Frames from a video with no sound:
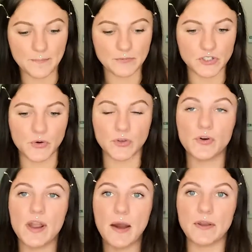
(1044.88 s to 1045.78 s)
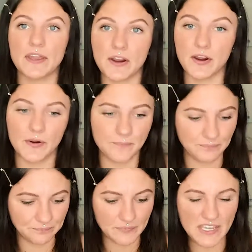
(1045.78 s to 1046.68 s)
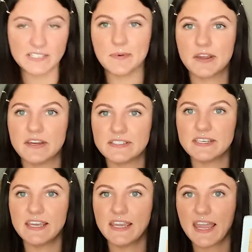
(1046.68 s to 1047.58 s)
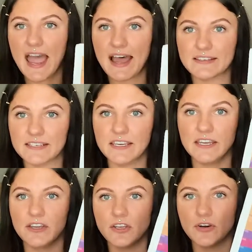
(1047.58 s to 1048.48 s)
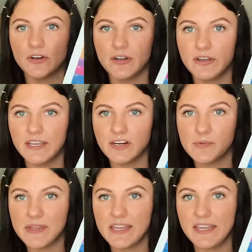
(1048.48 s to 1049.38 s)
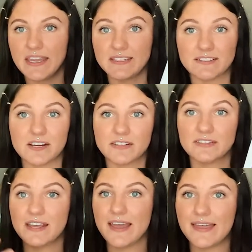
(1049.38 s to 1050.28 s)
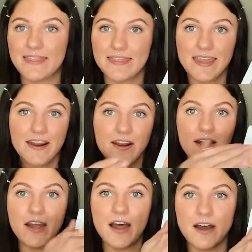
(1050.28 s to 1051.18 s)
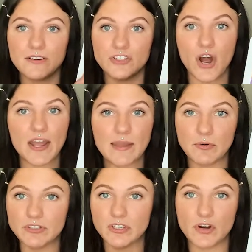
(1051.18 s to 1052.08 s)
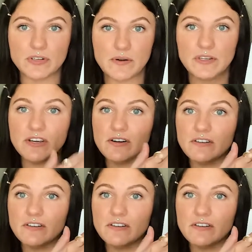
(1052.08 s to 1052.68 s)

So you're out here experiencing, asking. Your inner being is just there, not able to go down here.